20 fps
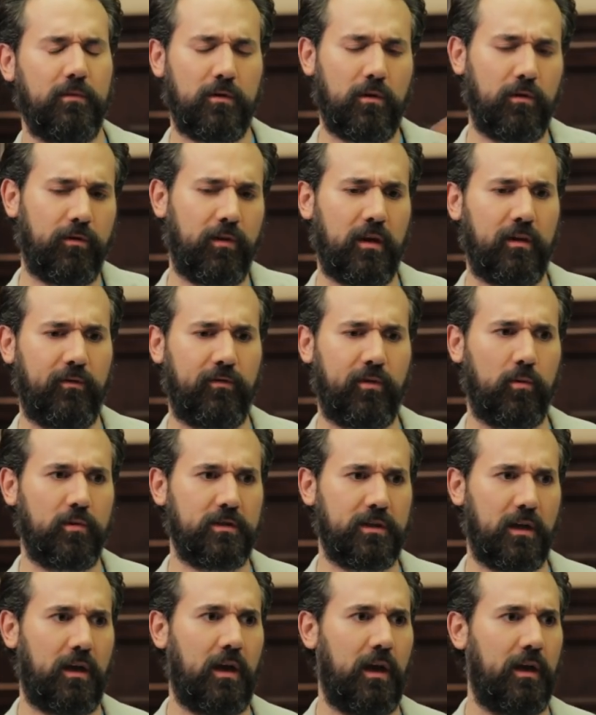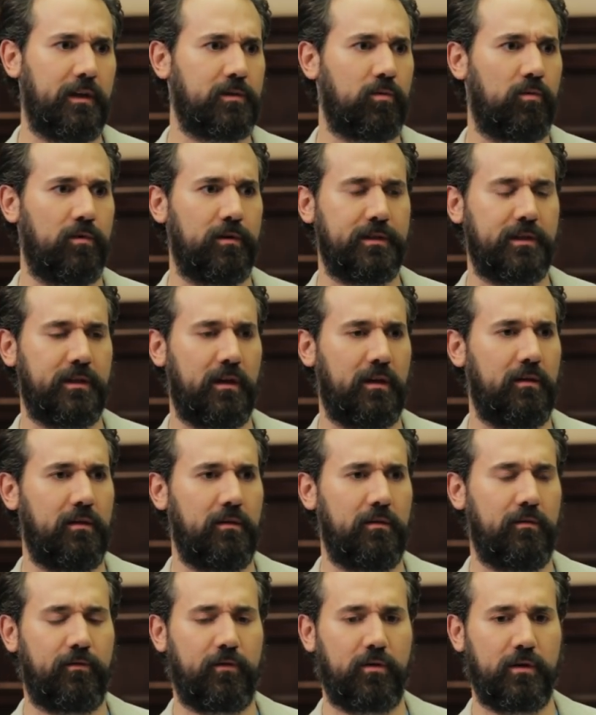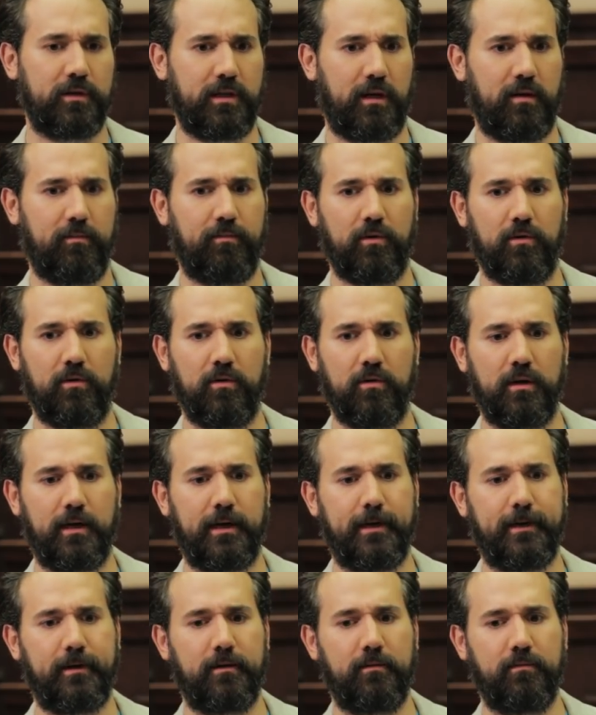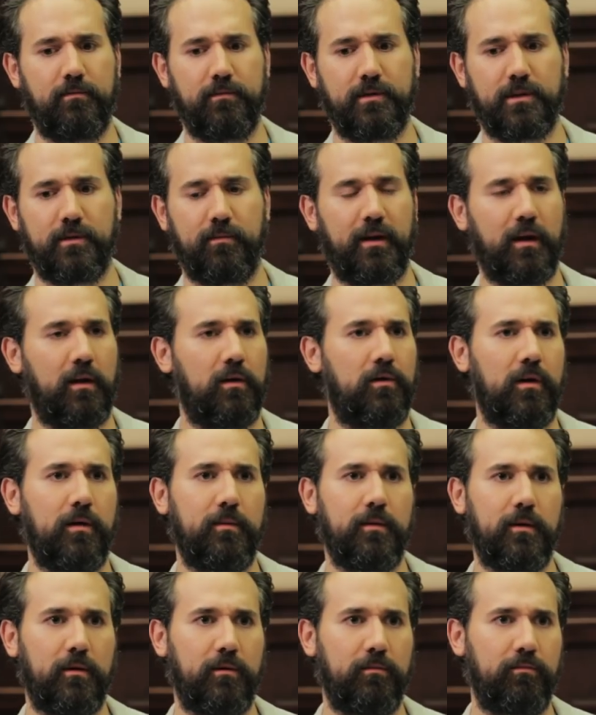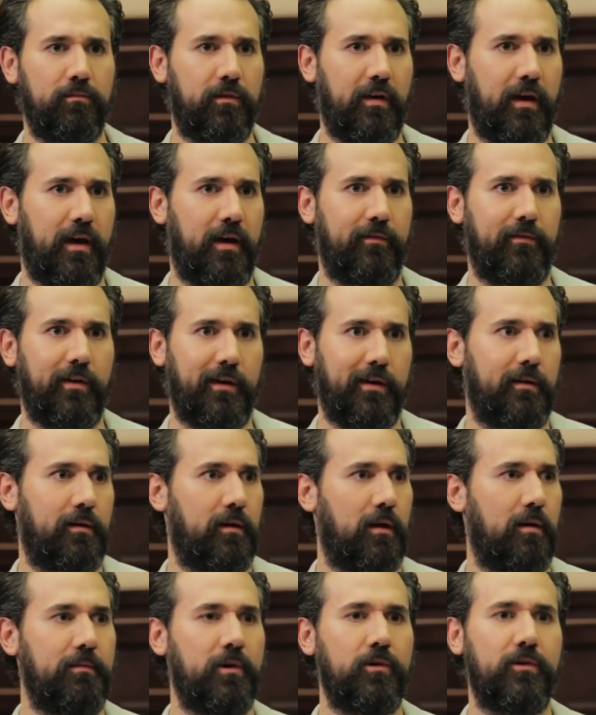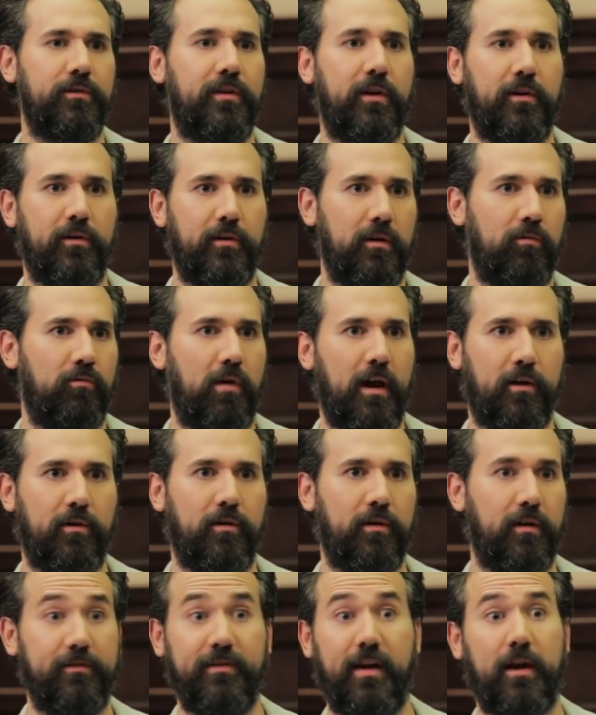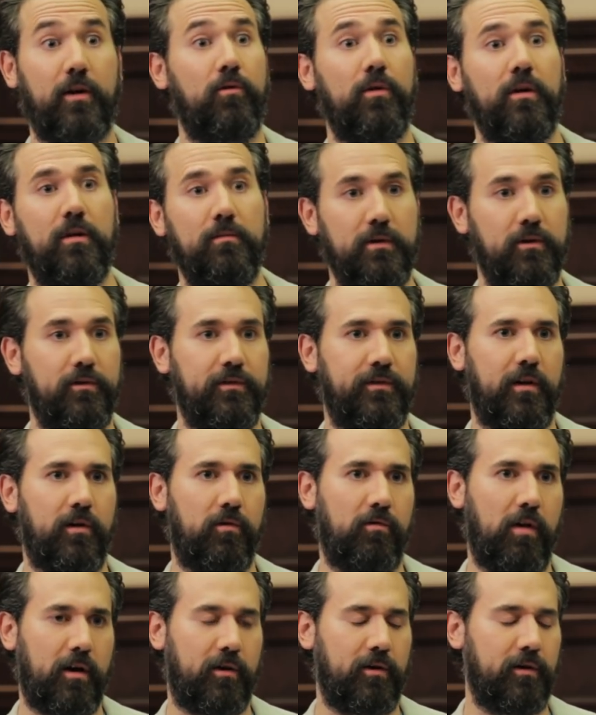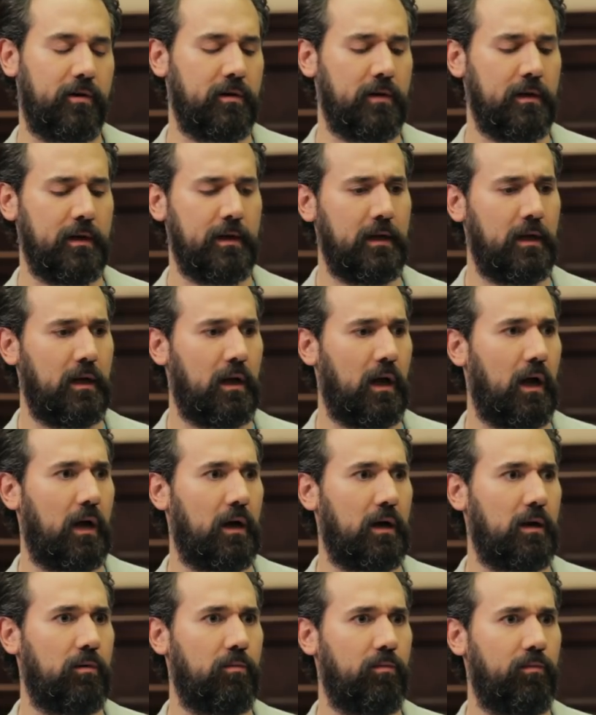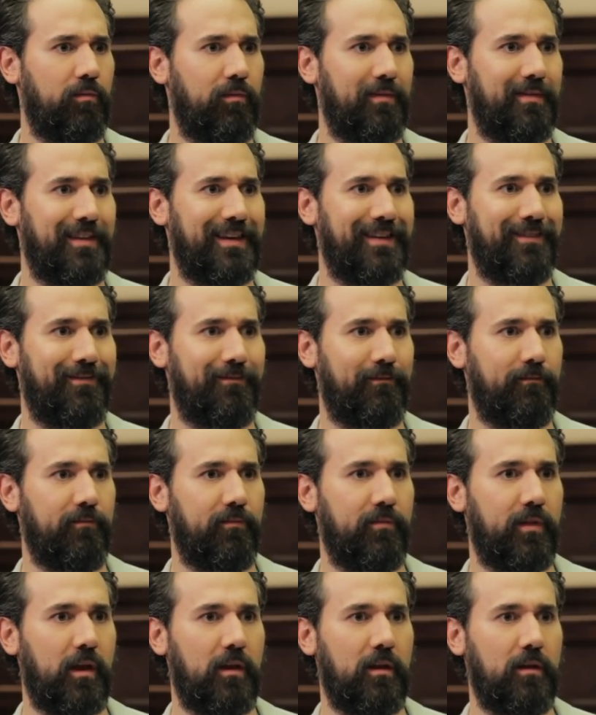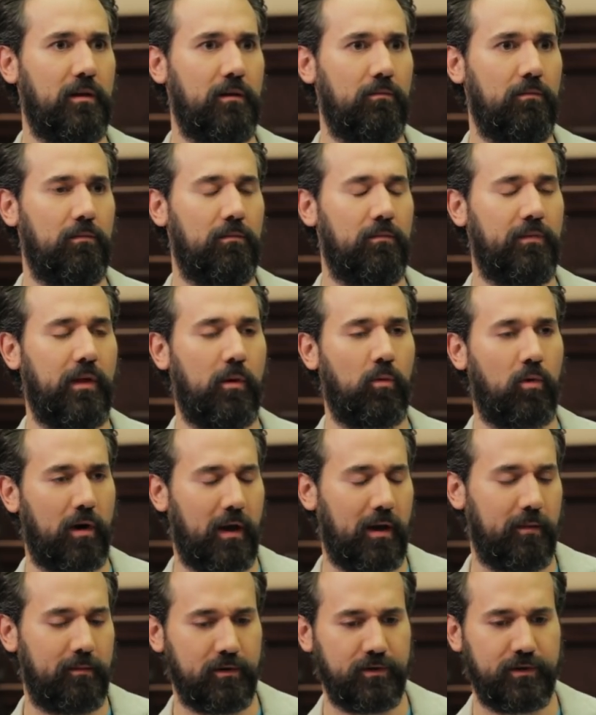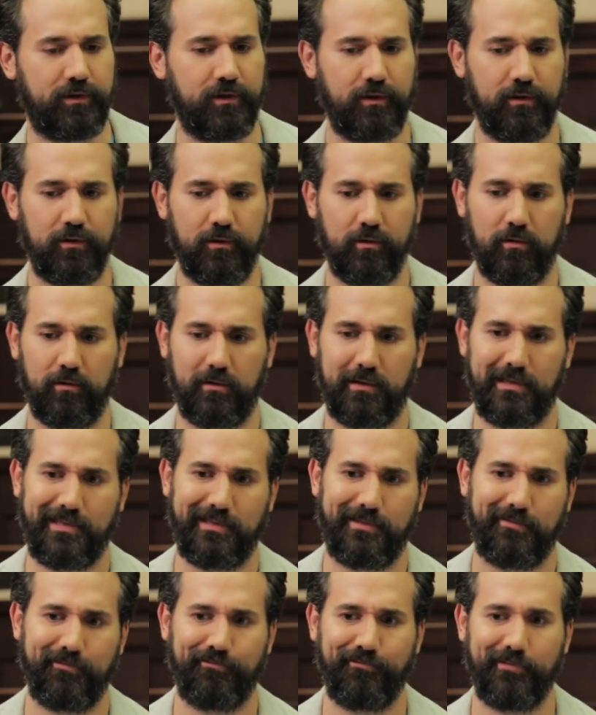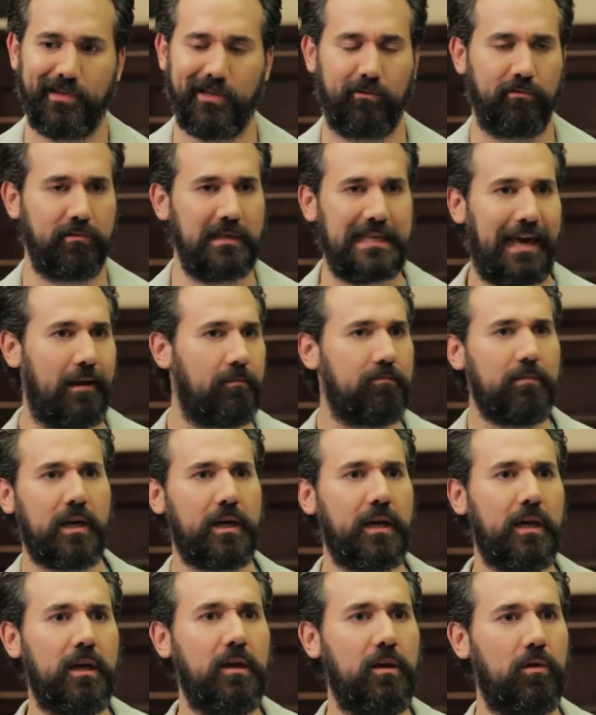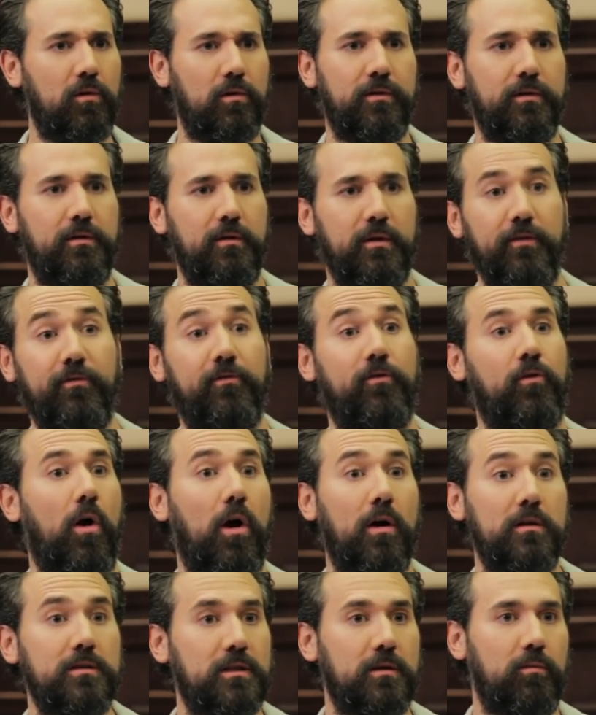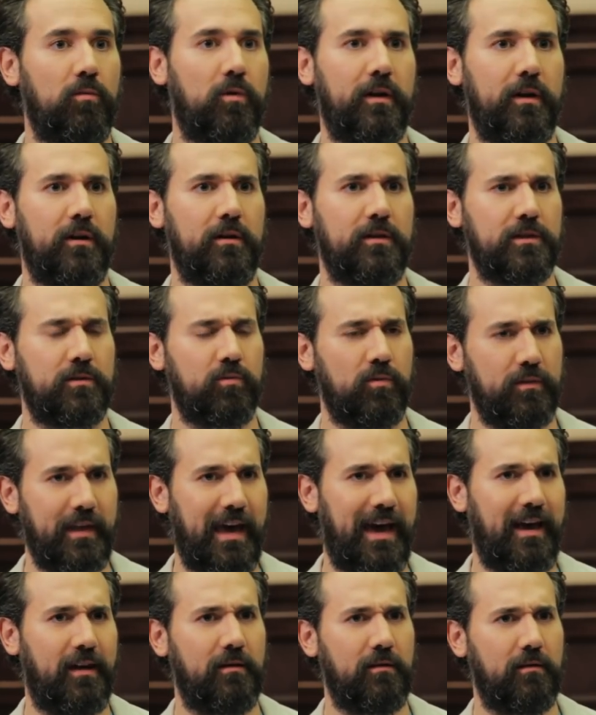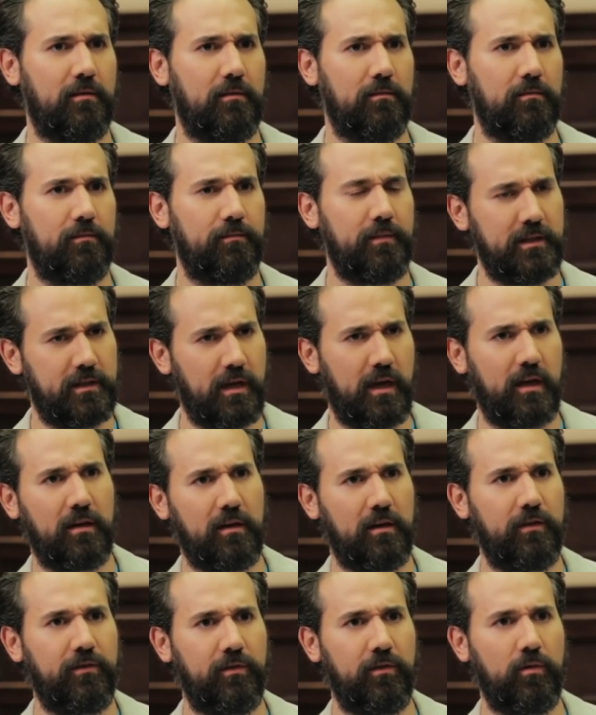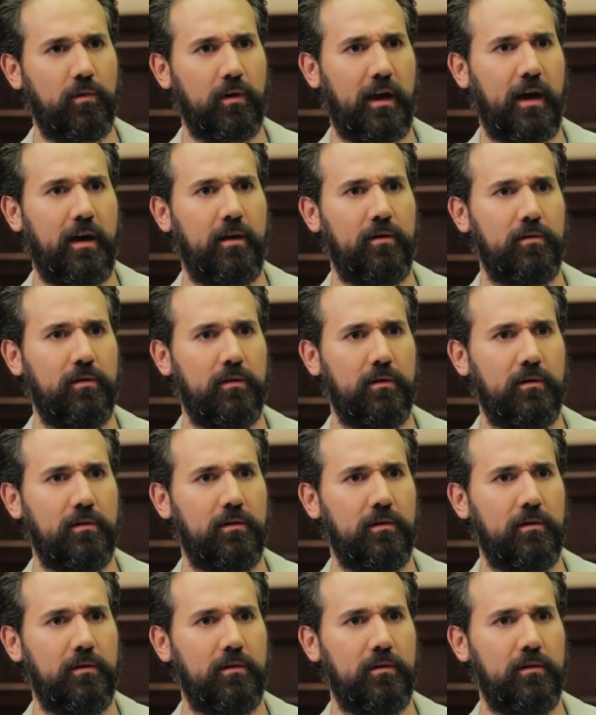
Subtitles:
do you think if there was a case where, say, for example, somebody claiming to have like a military record, a decorated military record, if they were able to, get money or defraud someone else, would that be taken into account?